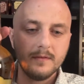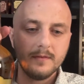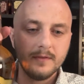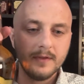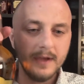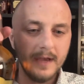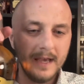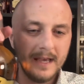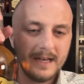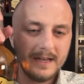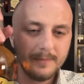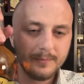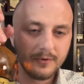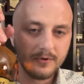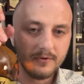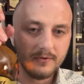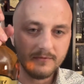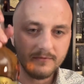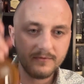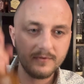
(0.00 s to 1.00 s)
The 80
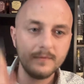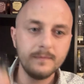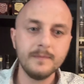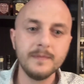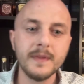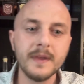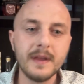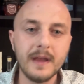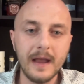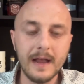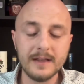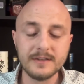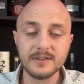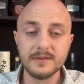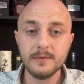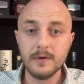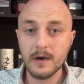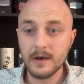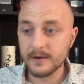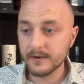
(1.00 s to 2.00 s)
proof has a
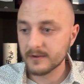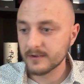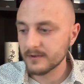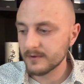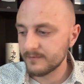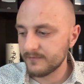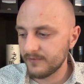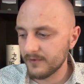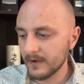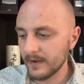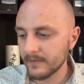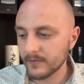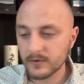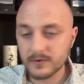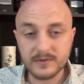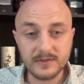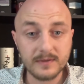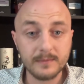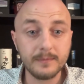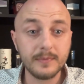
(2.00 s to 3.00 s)
lot of good
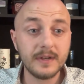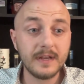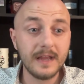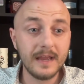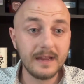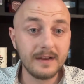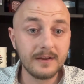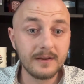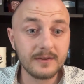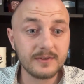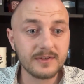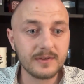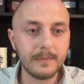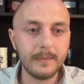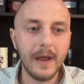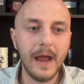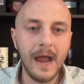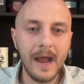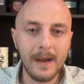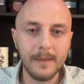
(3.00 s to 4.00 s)
flavors, the banana,
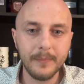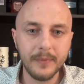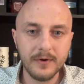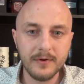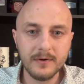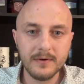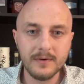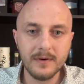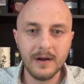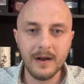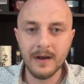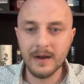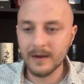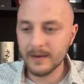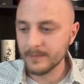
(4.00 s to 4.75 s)
some apple.